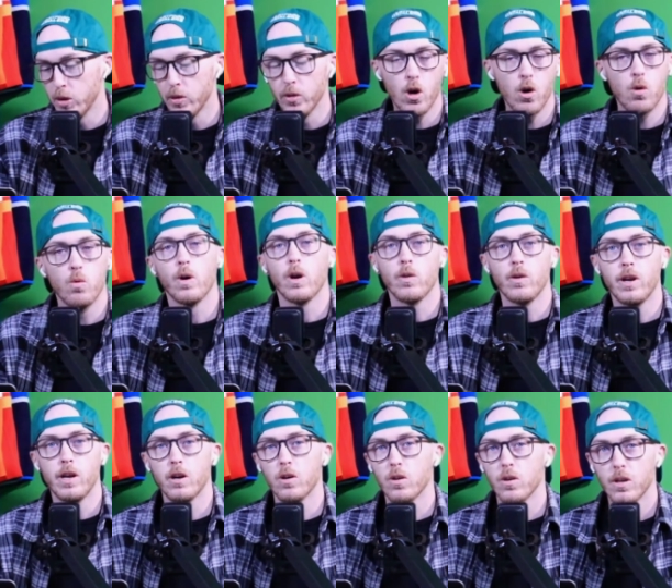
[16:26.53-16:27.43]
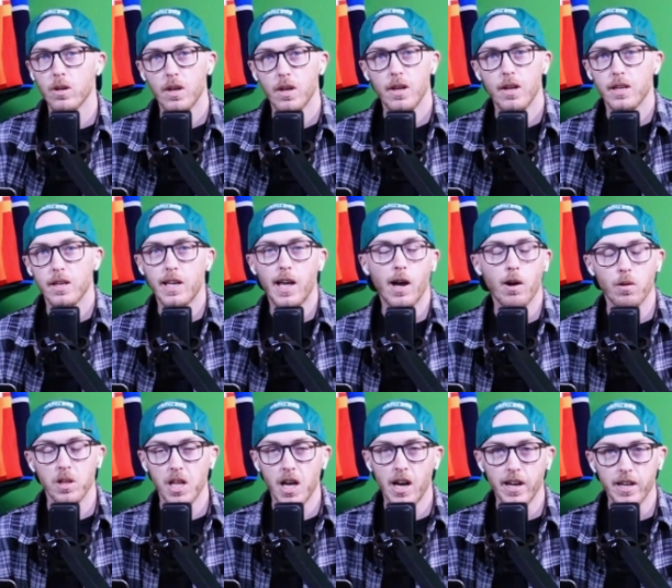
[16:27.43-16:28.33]
Nowhere near
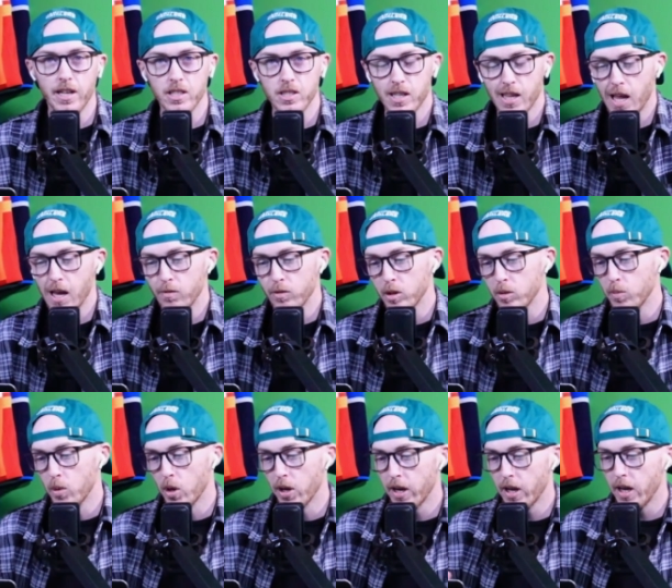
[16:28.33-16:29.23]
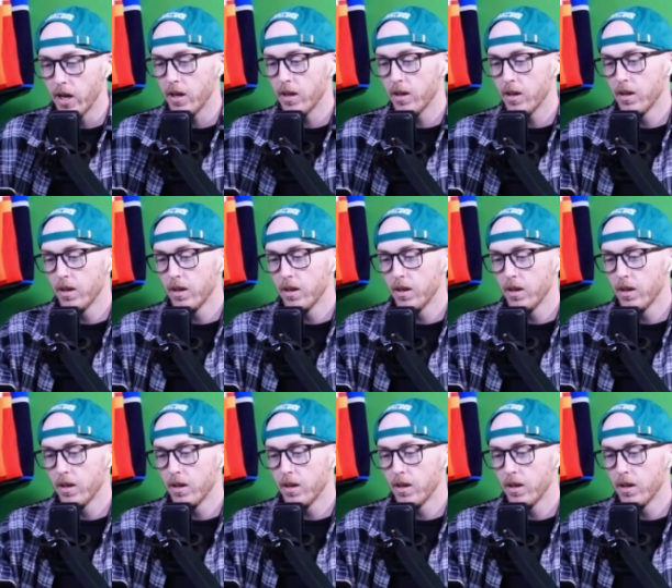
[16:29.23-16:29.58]
Carolina's level, but hey,